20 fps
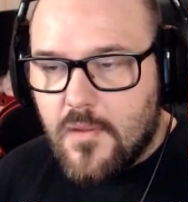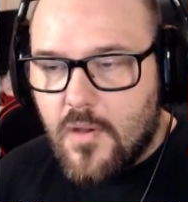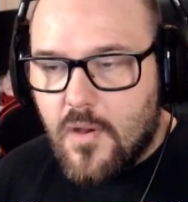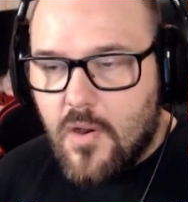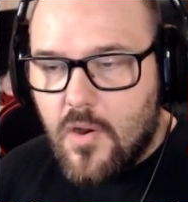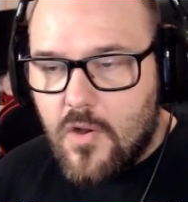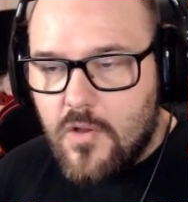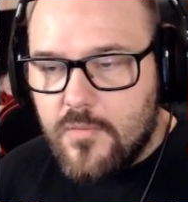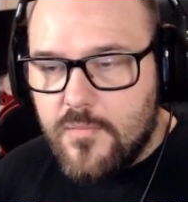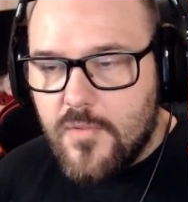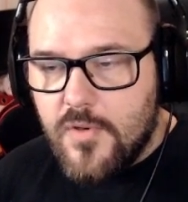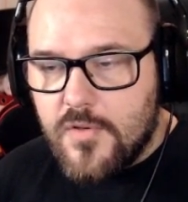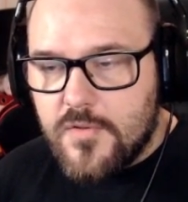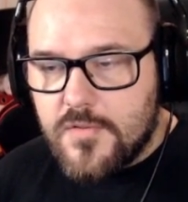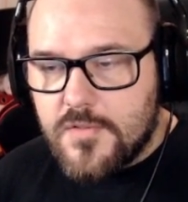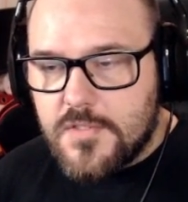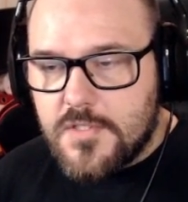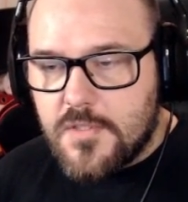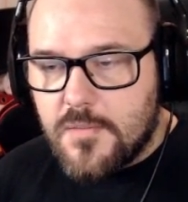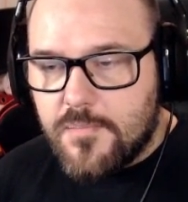
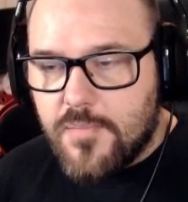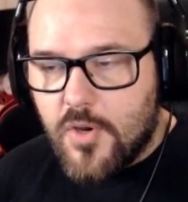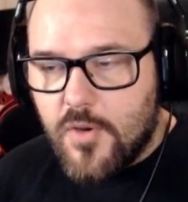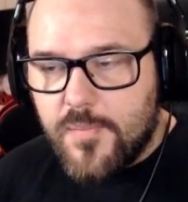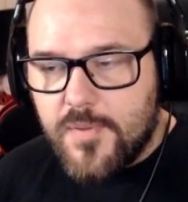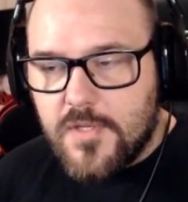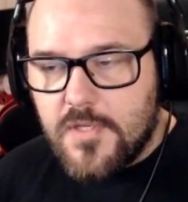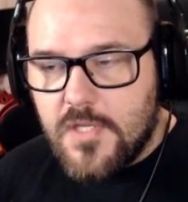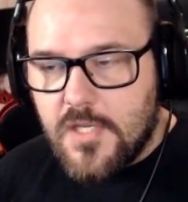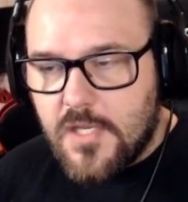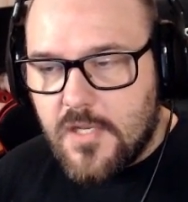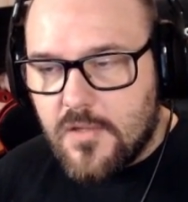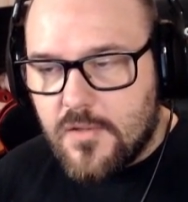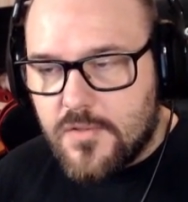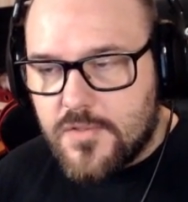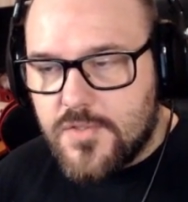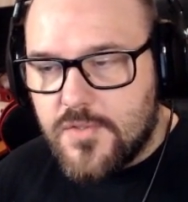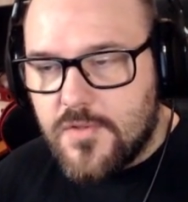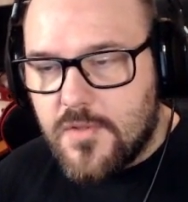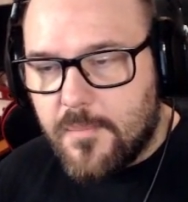almost perpendicular
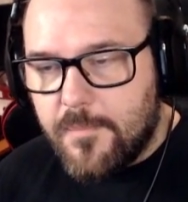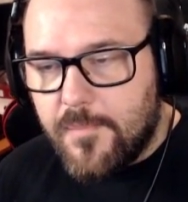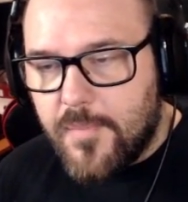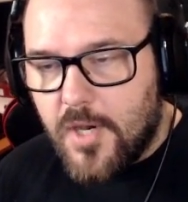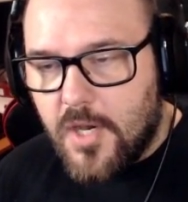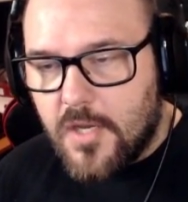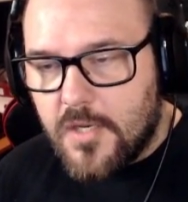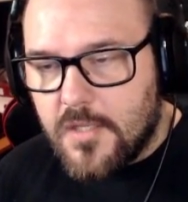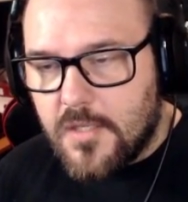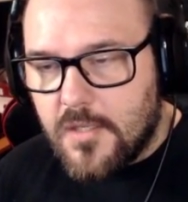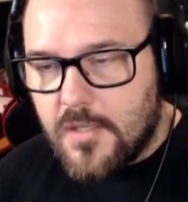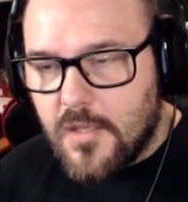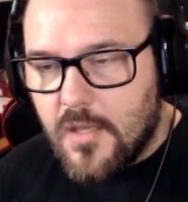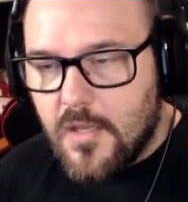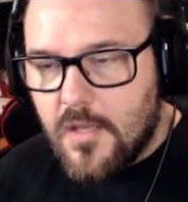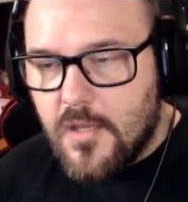to the body.